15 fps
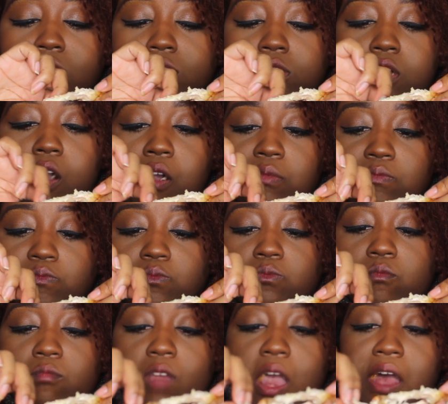And
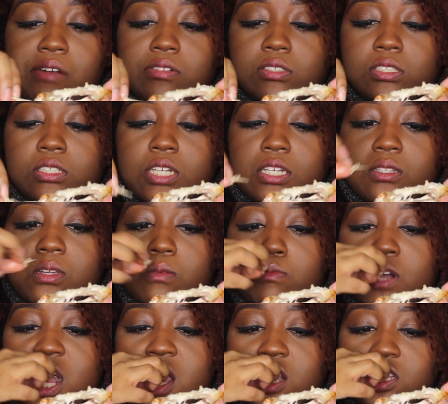I really liked it,
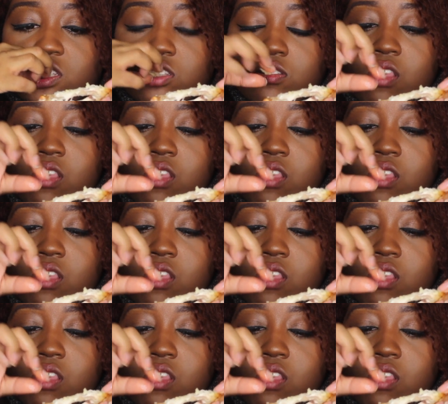but